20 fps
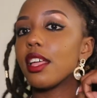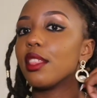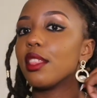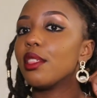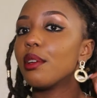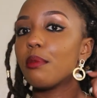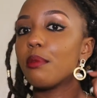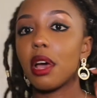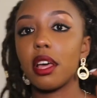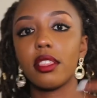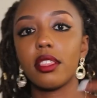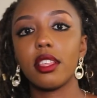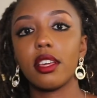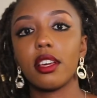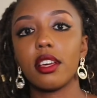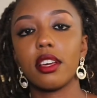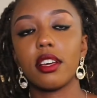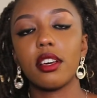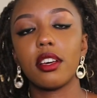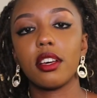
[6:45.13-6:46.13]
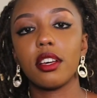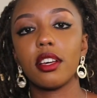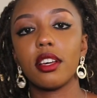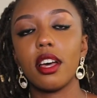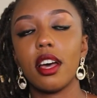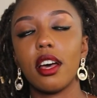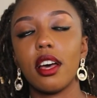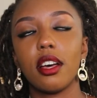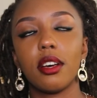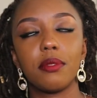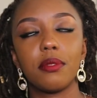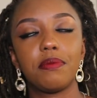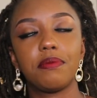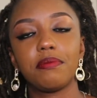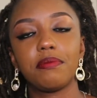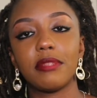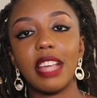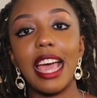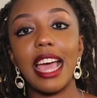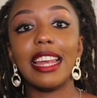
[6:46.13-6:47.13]
a
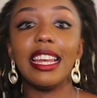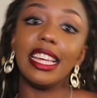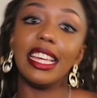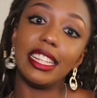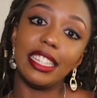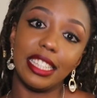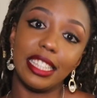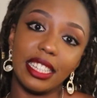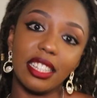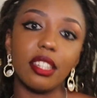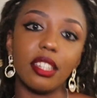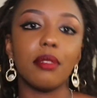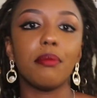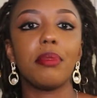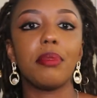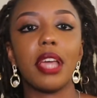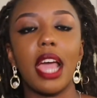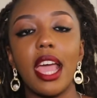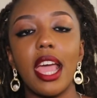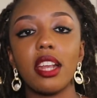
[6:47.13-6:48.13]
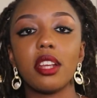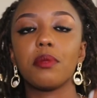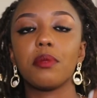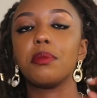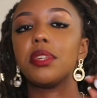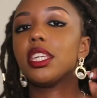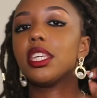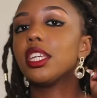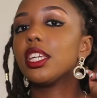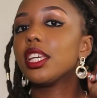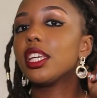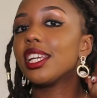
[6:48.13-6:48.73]
lady behind me